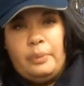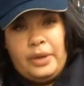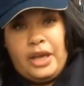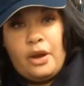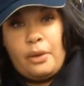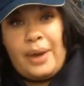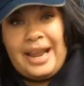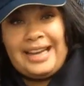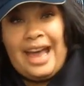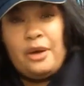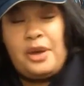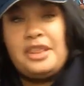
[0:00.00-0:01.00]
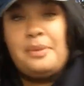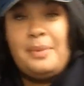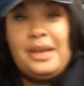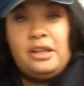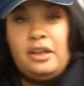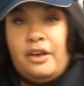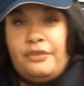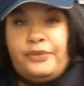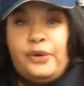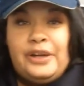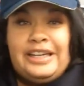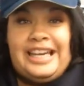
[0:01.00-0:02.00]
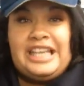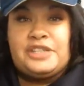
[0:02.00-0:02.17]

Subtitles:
We are right now in the middle of 40